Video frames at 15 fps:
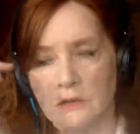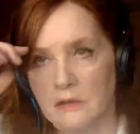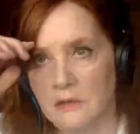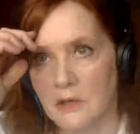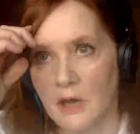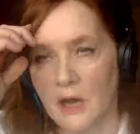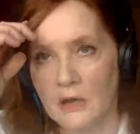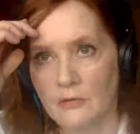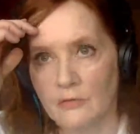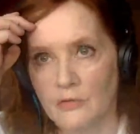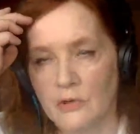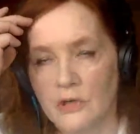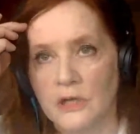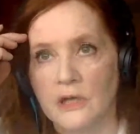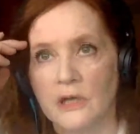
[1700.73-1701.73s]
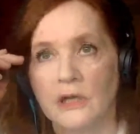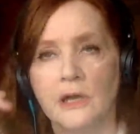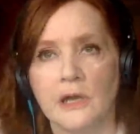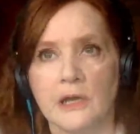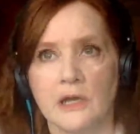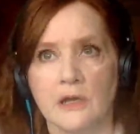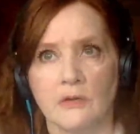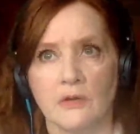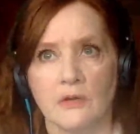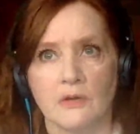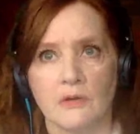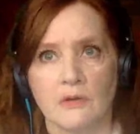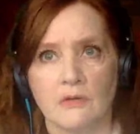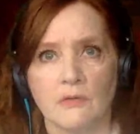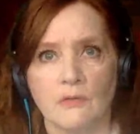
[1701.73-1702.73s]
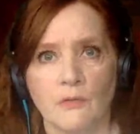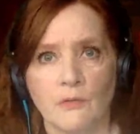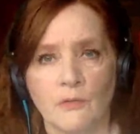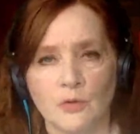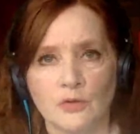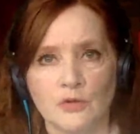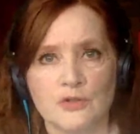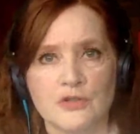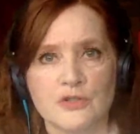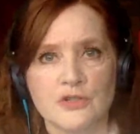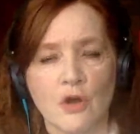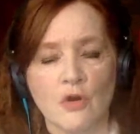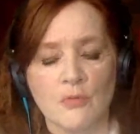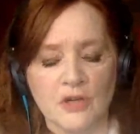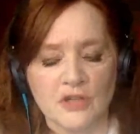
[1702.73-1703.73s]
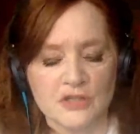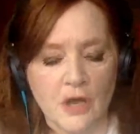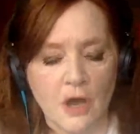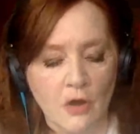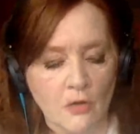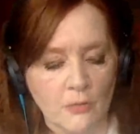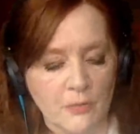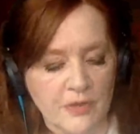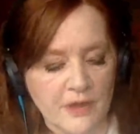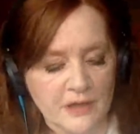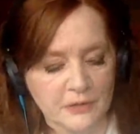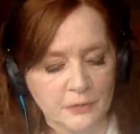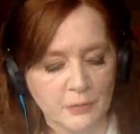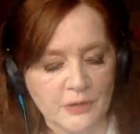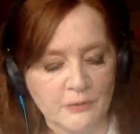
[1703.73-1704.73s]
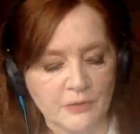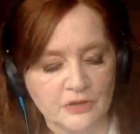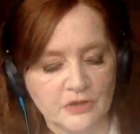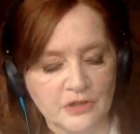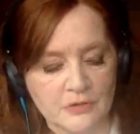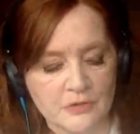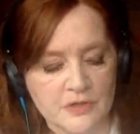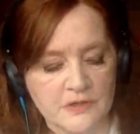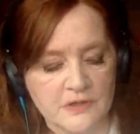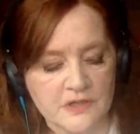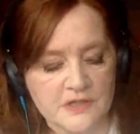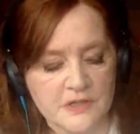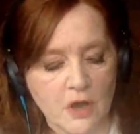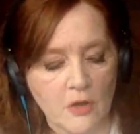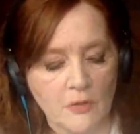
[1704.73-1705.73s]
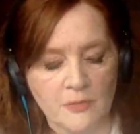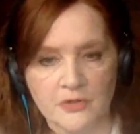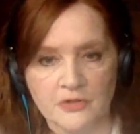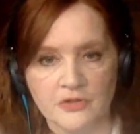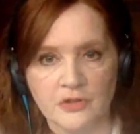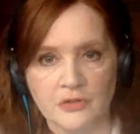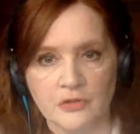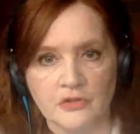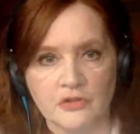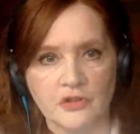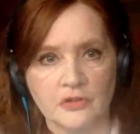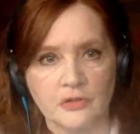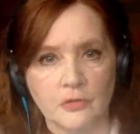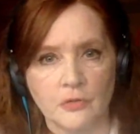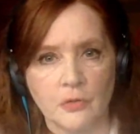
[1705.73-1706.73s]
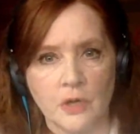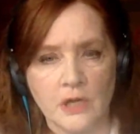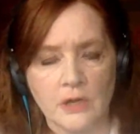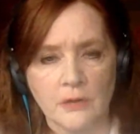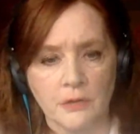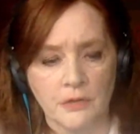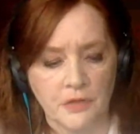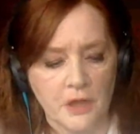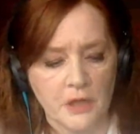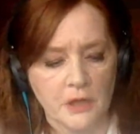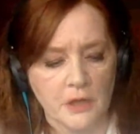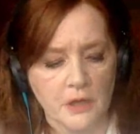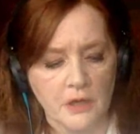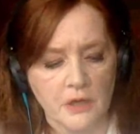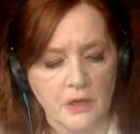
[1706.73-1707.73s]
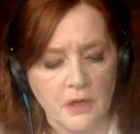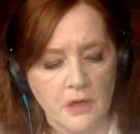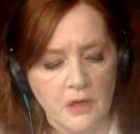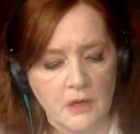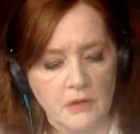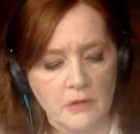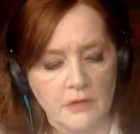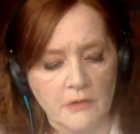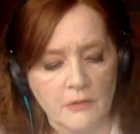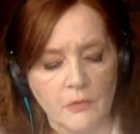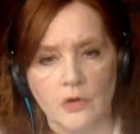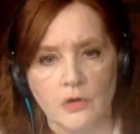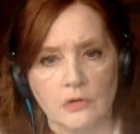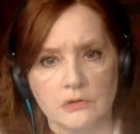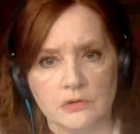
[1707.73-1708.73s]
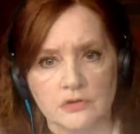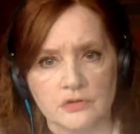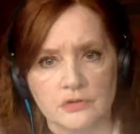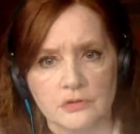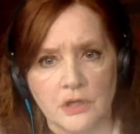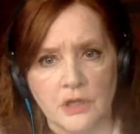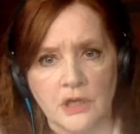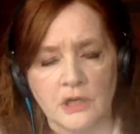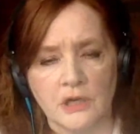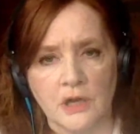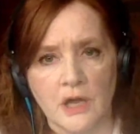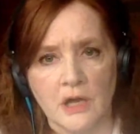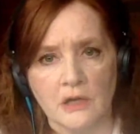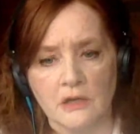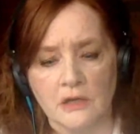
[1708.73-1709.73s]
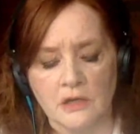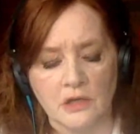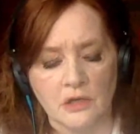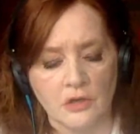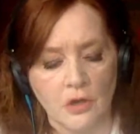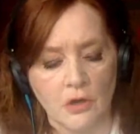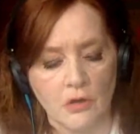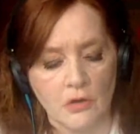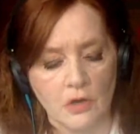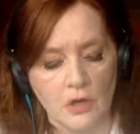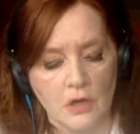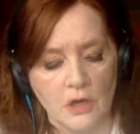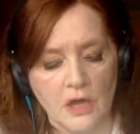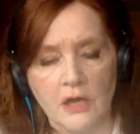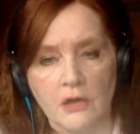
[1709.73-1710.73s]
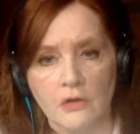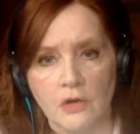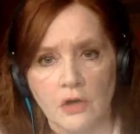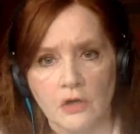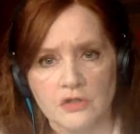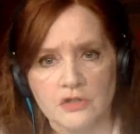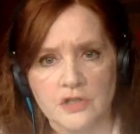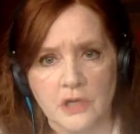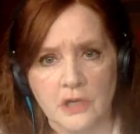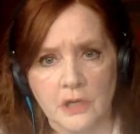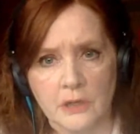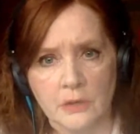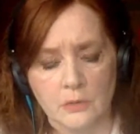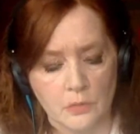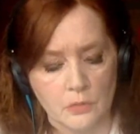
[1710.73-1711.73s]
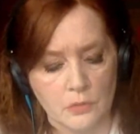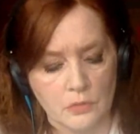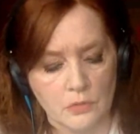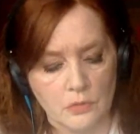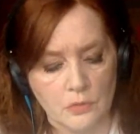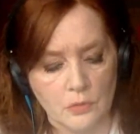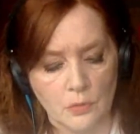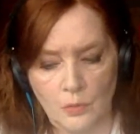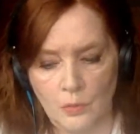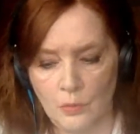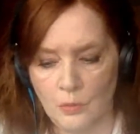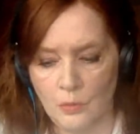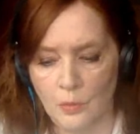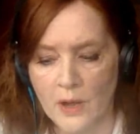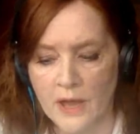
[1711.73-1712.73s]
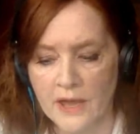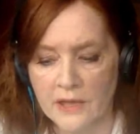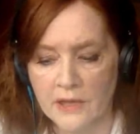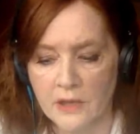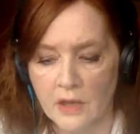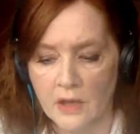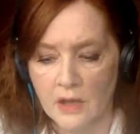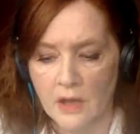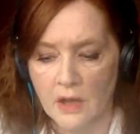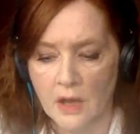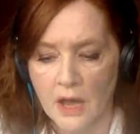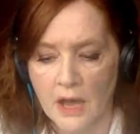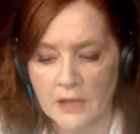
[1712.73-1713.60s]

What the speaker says: I really would so much hope that we would use this opportunity to rethink the world in an, you know, ecological way.